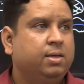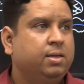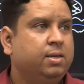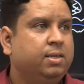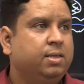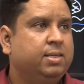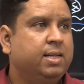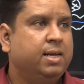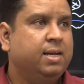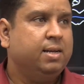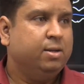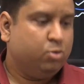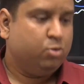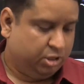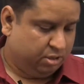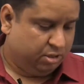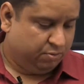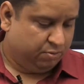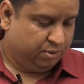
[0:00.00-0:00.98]
Is there any
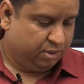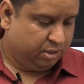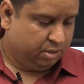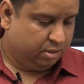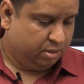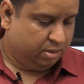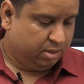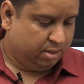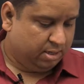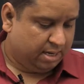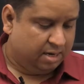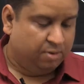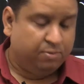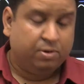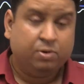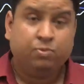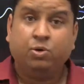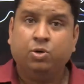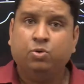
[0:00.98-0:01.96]
question which
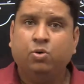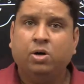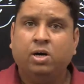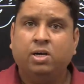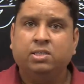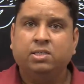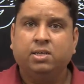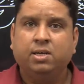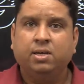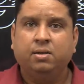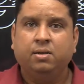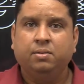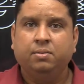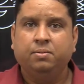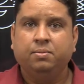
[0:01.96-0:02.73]
anyone want to ask here?